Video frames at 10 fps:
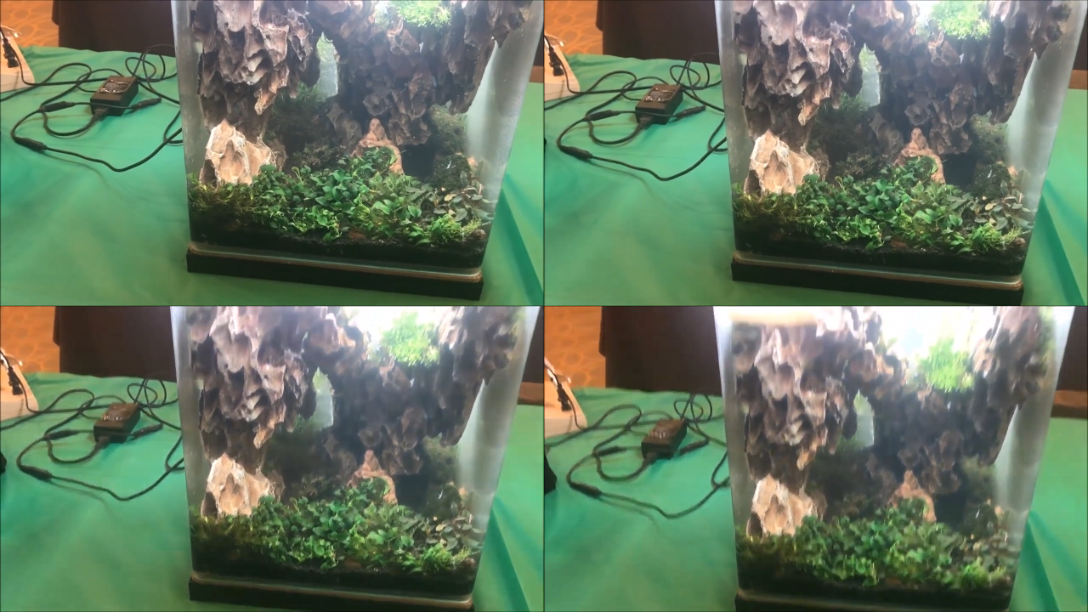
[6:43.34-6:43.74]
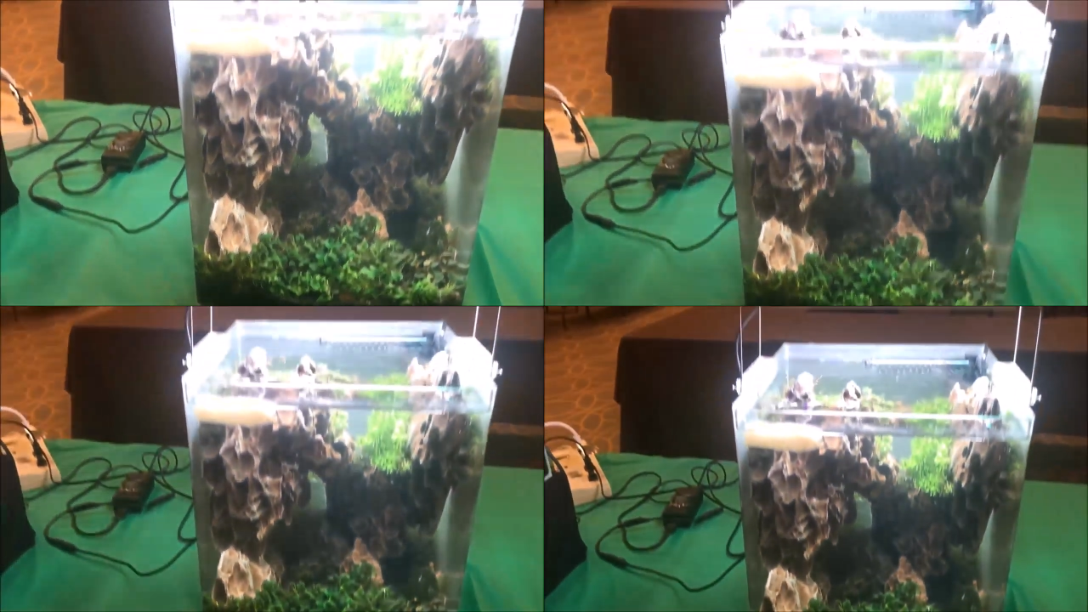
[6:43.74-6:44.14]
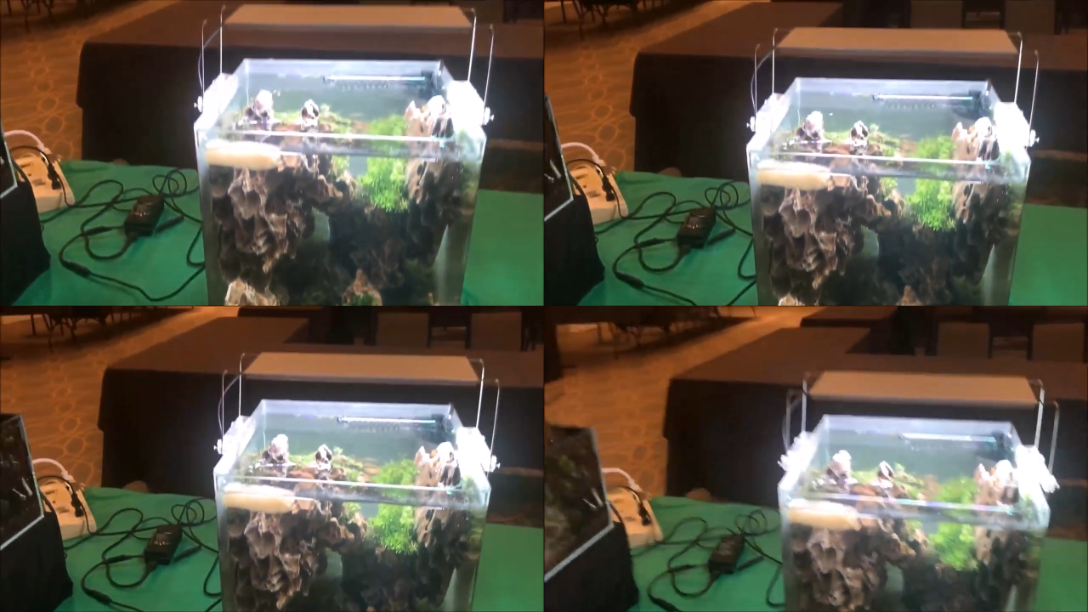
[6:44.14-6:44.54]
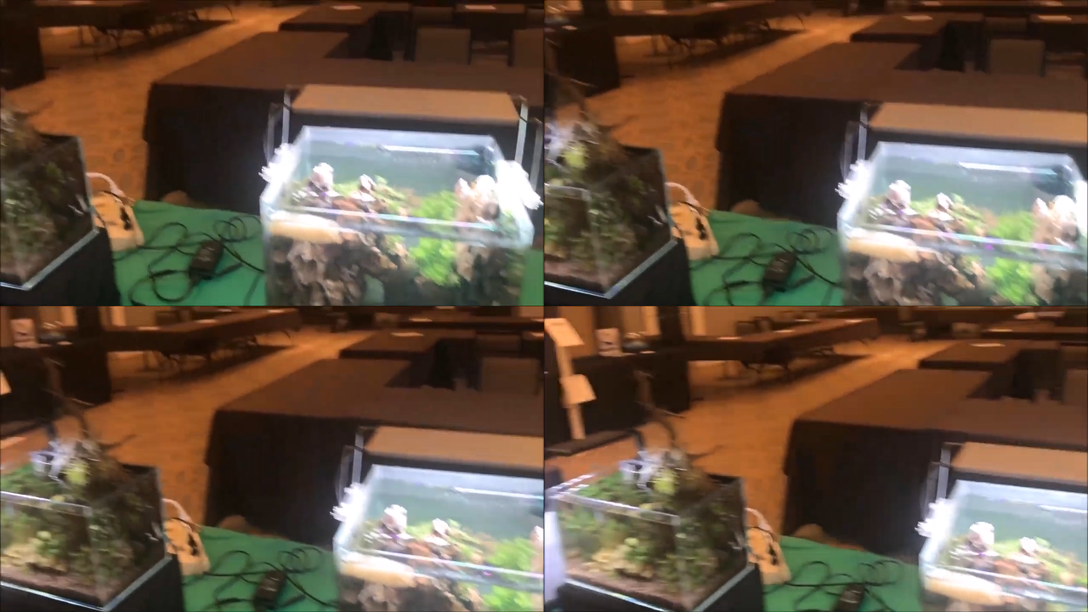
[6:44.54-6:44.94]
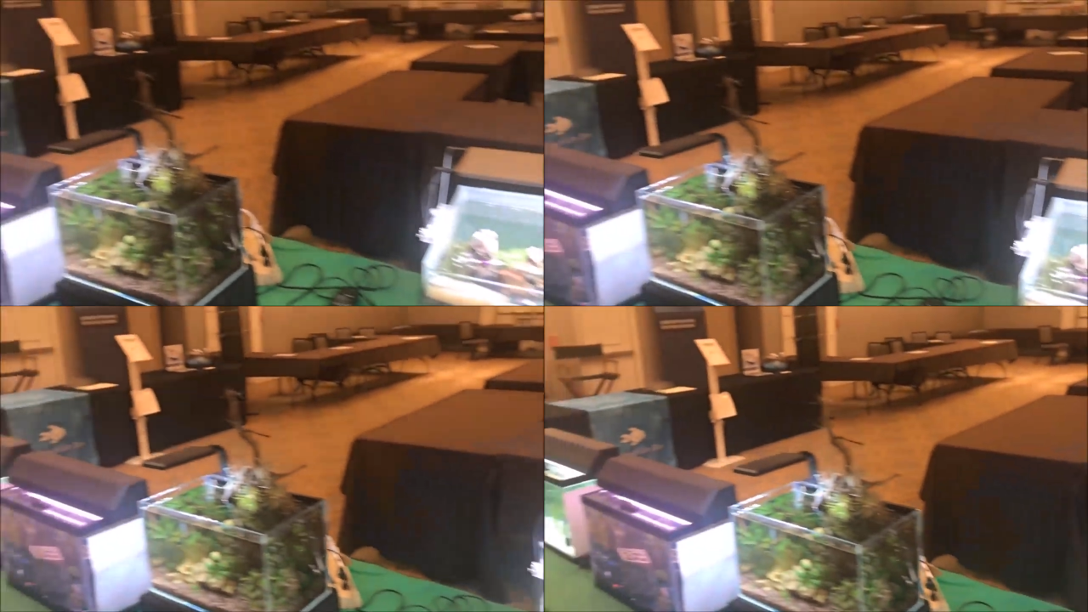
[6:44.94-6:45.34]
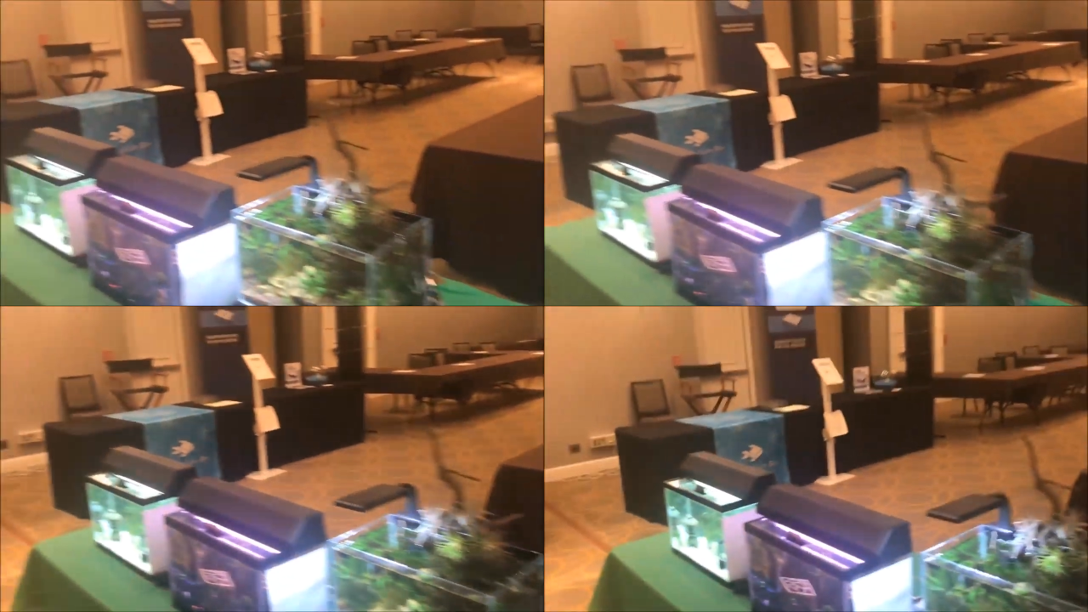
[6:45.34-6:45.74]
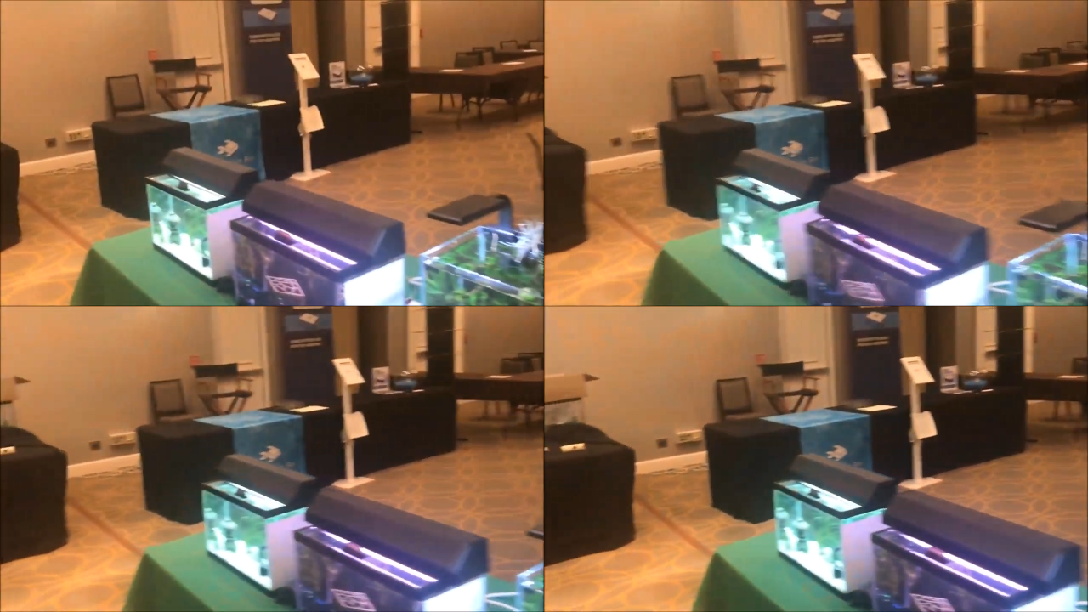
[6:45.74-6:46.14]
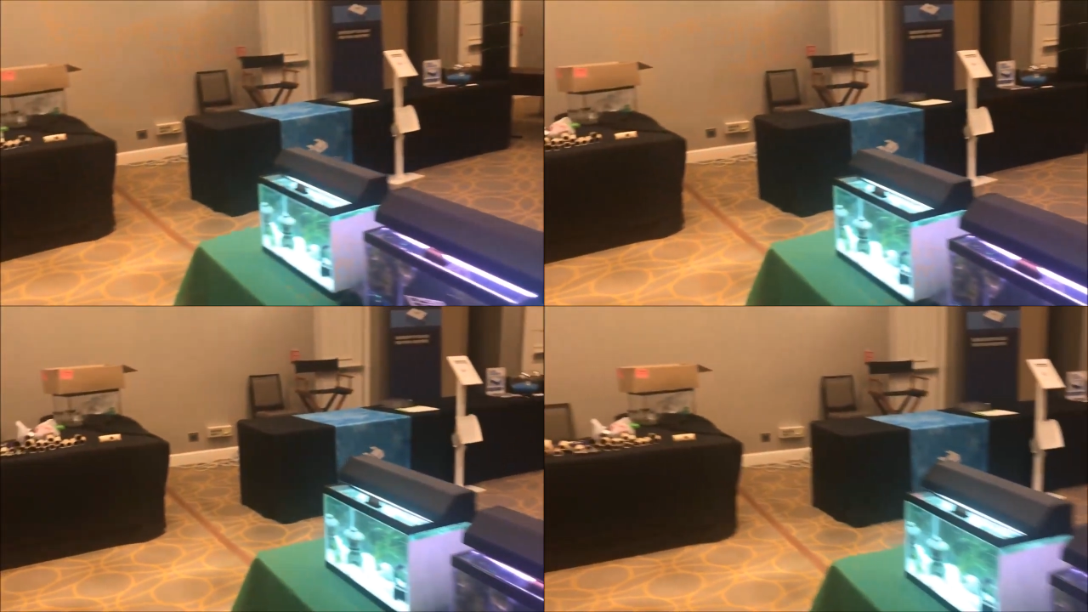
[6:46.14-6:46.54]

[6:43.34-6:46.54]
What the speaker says: [unreadable: no face in view]